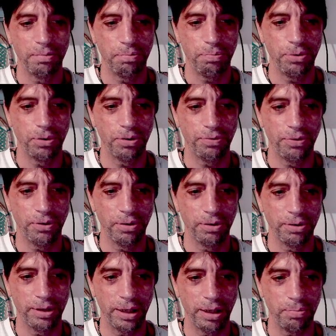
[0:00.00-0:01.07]
Beautiful,
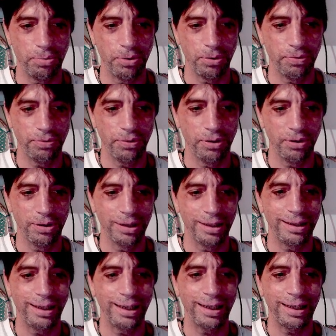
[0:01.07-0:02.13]
they're beautiful,
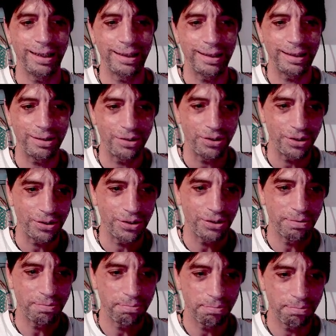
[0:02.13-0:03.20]
they are just
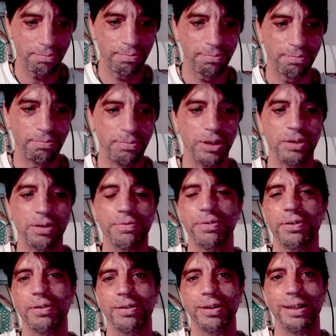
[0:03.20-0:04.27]

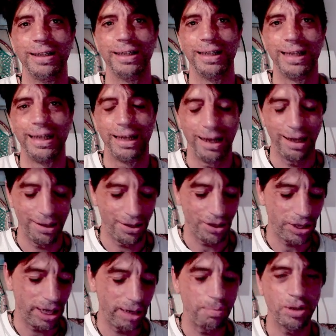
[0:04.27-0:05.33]
beautiful. At the
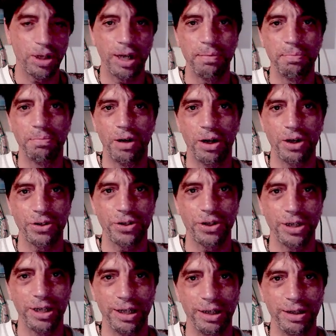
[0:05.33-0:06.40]
same time, Mars,
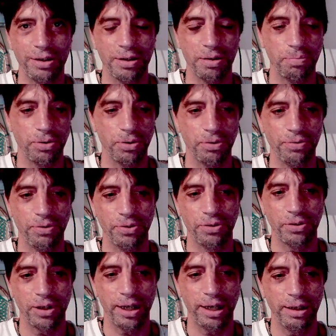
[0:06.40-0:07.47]
it is a beautiful
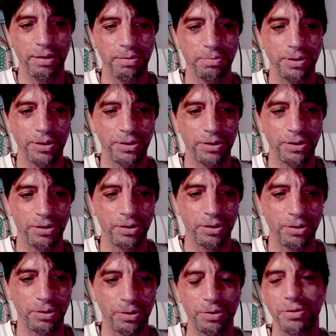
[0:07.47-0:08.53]
trine with the
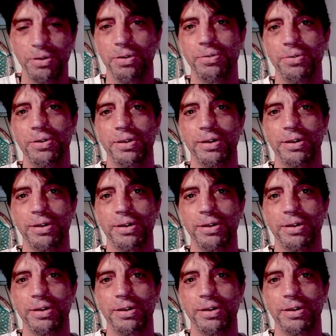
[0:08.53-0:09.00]
North Node.